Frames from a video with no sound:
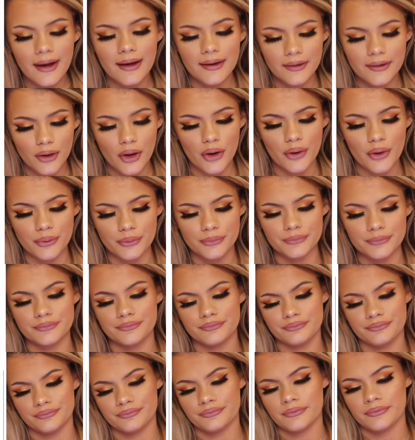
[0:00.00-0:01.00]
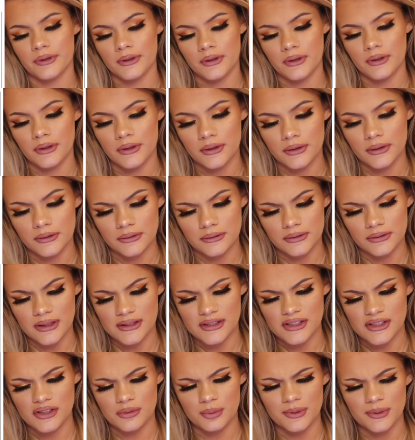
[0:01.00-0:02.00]
I know.
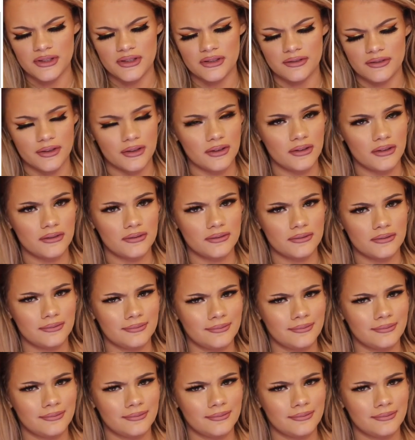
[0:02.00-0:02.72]
That's sweet of her.